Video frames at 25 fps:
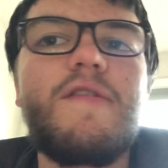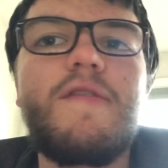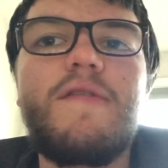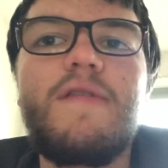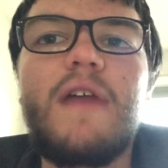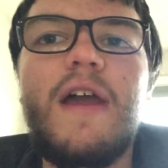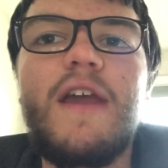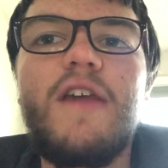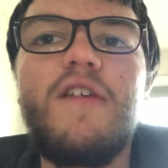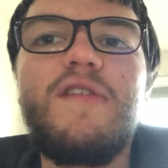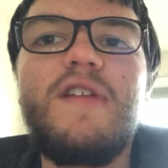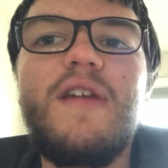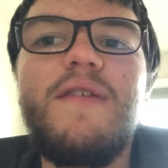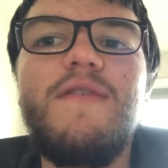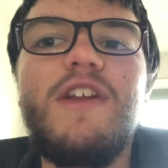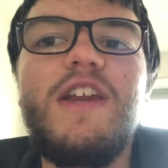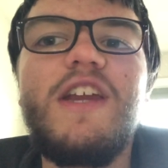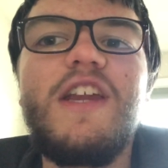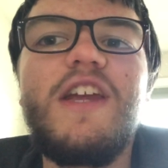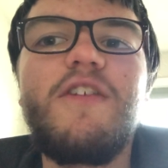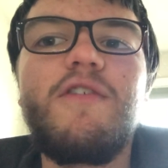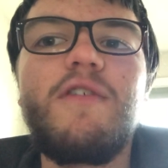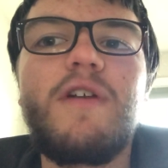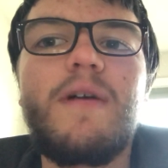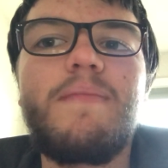I use DVD
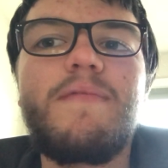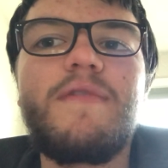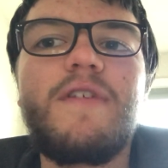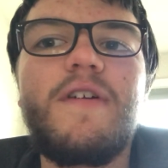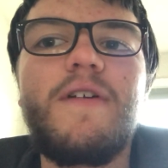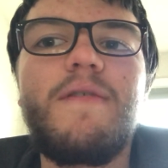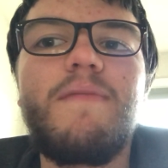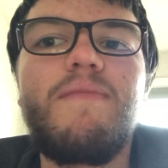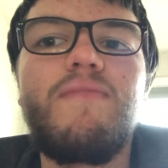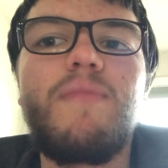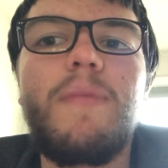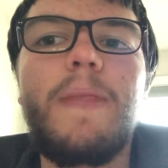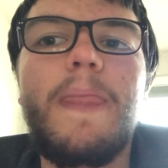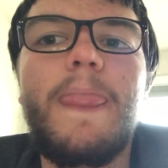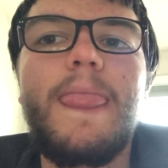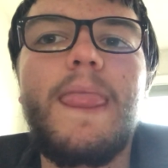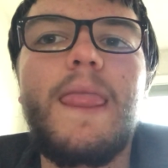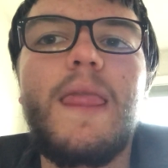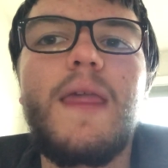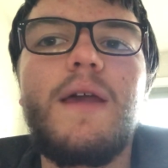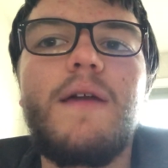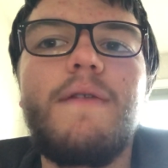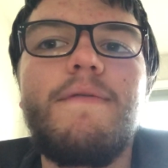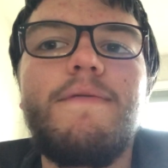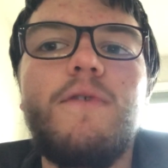Decryptor
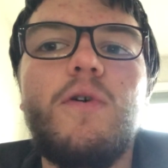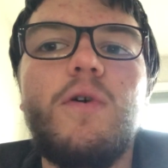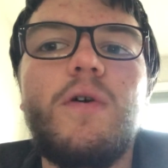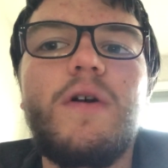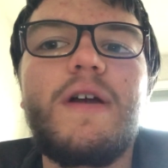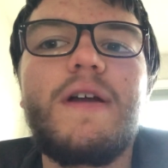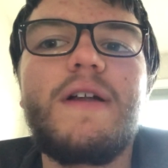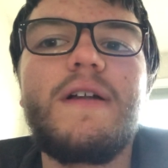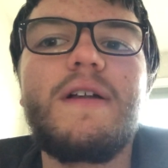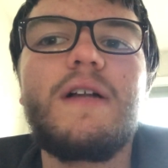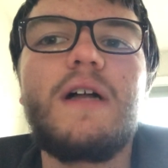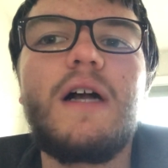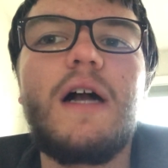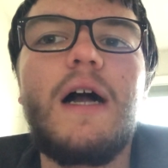for it.